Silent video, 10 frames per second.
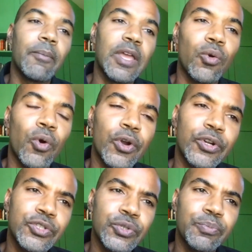um, in
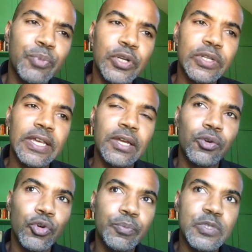order to put
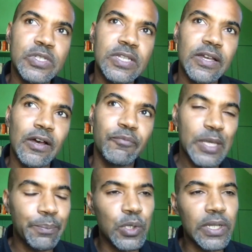groups
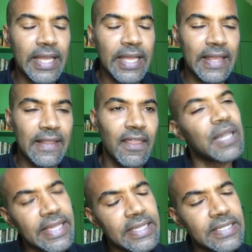of people in
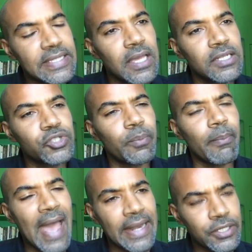their place
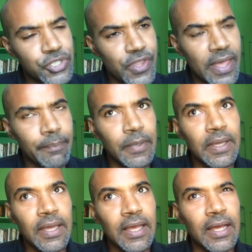to manage
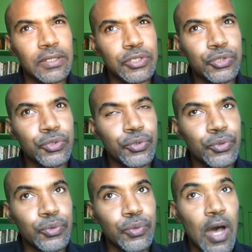them, uh,
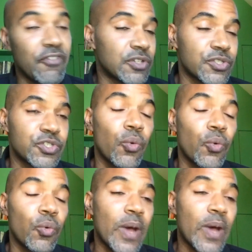to often to
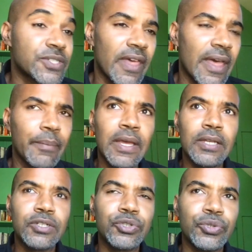sequester them,
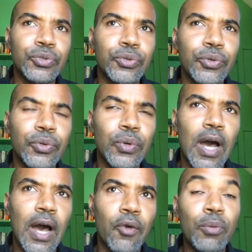
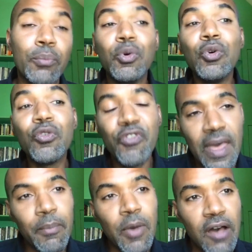to uh, remove
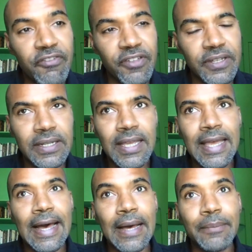them often,
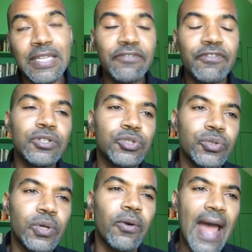um, even to